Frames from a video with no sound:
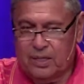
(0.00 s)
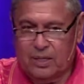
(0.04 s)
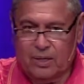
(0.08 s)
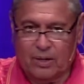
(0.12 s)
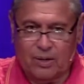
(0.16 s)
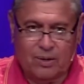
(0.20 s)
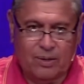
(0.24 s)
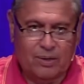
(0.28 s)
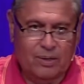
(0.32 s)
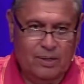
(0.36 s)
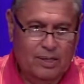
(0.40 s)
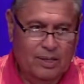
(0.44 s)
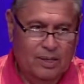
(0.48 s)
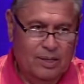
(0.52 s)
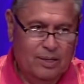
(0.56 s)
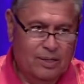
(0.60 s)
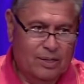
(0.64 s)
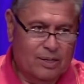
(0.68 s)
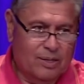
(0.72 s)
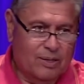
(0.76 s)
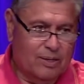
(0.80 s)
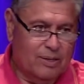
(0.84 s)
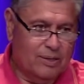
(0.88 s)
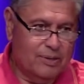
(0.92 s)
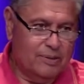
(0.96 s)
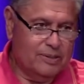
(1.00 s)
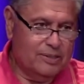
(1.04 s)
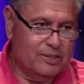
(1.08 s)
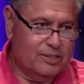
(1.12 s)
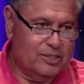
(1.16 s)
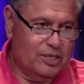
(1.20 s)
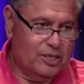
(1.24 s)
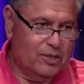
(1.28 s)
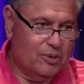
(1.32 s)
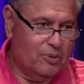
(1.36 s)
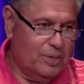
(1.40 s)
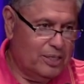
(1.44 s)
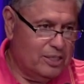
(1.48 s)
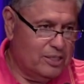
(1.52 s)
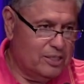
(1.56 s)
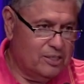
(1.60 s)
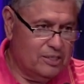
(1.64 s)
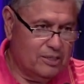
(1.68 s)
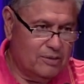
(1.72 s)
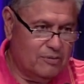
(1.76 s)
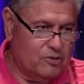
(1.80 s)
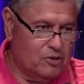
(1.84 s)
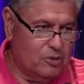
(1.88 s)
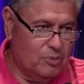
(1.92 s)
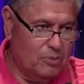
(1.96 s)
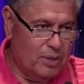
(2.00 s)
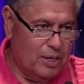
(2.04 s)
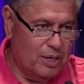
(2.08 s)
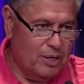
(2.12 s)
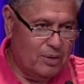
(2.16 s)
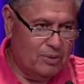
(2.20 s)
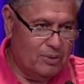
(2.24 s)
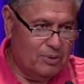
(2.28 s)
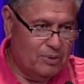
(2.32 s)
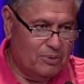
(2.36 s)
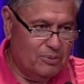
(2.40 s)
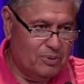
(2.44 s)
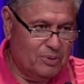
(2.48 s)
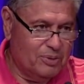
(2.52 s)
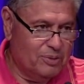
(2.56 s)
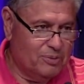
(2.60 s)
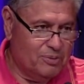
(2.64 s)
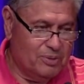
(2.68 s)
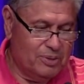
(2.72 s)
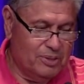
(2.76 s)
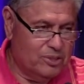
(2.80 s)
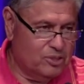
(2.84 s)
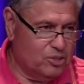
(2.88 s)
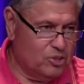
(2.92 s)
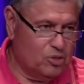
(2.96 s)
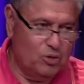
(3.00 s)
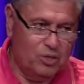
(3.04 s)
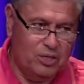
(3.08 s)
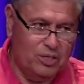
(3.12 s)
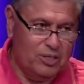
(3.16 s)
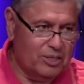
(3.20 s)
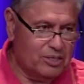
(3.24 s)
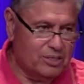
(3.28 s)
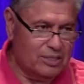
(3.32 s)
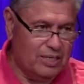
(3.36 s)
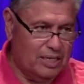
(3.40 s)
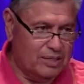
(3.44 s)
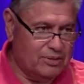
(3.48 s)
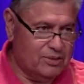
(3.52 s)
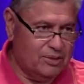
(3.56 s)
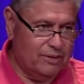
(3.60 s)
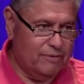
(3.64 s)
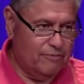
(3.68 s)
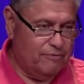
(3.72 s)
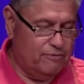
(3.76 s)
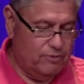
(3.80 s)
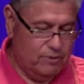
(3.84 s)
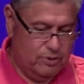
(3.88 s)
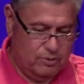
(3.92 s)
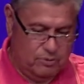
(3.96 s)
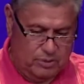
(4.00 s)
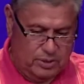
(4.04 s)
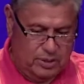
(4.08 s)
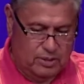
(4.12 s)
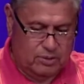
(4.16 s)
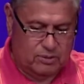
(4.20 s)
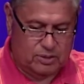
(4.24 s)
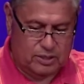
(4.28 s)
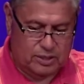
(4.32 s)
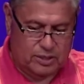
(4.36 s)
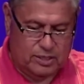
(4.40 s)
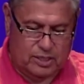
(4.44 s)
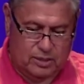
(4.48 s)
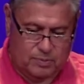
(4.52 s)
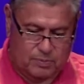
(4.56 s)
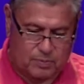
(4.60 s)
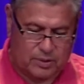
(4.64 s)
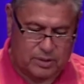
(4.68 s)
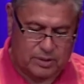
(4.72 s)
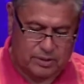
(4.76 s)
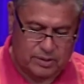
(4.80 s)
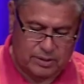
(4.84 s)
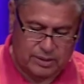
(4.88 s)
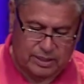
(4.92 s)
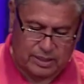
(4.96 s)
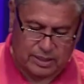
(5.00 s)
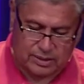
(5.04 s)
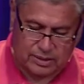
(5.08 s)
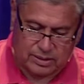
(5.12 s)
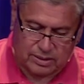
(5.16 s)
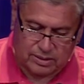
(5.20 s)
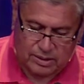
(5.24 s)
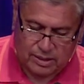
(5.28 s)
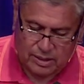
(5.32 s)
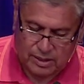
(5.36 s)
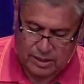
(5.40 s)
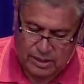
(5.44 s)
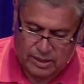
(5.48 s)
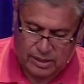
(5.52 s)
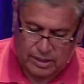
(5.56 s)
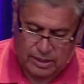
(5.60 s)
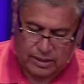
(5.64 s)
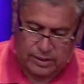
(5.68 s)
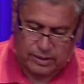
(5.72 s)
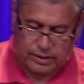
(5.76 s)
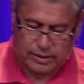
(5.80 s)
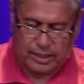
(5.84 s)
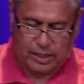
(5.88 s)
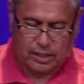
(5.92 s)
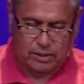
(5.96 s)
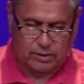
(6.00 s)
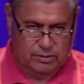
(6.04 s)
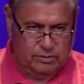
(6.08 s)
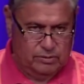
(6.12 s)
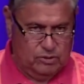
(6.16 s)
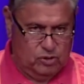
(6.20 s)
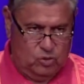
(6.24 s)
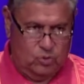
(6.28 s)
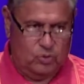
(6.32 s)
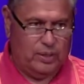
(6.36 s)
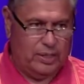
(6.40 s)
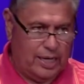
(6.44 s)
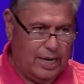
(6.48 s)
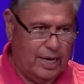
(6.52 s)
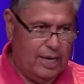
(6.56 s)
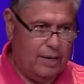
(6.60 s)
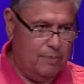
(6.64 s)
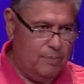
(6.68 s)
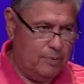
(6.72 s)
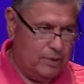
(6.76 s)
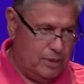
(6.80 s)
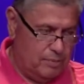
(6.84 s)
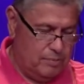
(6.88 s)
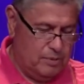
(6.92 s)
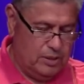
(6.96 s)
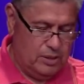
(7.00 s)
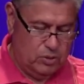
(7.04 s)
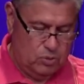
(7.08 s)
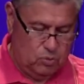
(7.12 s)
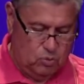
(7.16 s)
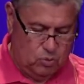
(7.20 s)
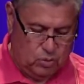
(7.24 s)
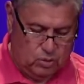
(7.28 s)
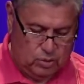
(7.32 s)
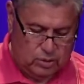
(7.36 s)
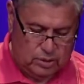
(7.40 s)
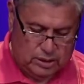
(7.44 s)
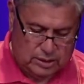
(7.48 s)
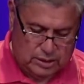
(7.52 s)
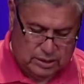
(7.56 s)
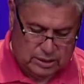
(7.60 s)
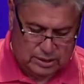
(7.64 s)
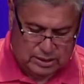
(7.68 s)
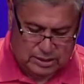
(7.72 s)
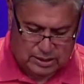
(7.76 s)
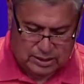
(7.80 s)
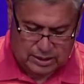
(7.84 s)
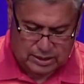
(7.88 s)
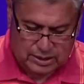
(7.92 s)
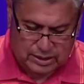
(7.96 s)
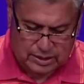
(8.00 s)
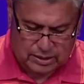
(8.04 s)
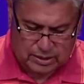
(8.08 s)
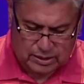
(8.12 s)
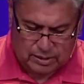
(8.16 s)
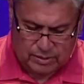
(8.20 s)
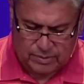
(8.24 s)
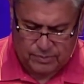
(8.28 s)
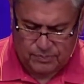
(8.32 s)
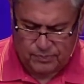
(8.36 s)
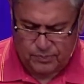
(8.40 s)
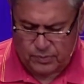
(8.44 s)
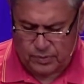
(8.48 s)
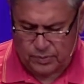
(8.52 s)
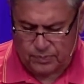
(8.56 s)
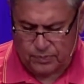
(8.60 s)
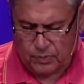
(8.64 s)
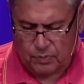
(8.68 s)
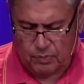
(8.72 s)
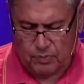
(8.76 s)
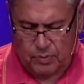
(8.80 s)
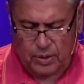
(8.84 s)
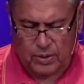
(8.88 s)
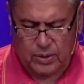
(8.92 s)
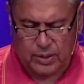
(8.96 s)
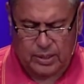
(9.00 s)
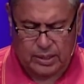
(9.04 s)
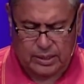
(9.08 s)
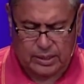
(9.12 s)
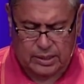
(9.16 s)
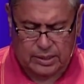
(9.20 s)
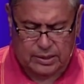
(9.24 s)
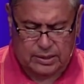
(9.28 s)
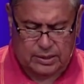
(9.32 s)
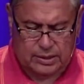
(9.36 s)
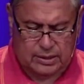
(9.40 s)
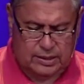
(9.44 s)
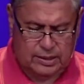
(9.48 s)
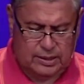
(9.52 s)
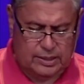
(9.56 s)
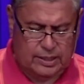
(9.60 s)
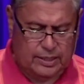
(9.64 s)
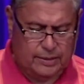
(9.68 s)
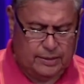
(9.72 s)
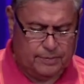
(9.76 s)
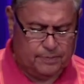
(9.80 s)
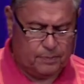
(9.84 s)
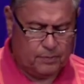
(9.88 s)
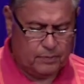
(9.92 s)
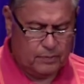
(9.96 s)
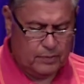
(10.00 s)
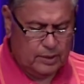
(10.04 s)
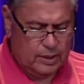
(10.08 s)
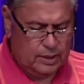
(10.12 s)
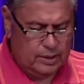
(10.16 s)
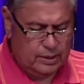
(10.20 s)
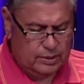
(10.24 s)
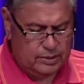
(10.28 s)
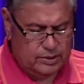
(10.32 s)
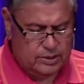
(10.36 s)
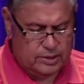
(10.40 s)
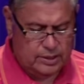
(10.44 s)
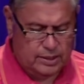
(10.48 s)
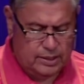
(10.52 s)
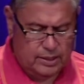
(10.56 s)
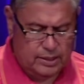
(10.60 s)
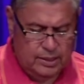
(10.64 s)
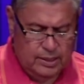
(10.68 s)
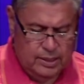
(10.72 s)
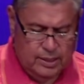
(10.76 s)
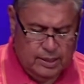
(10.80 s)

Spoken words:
our generations of tomorrow. We're shooting ourselves in the foot. We don't see it, but that's not you and I, but I mean the world doesn't see it. America doesn't see that in sin.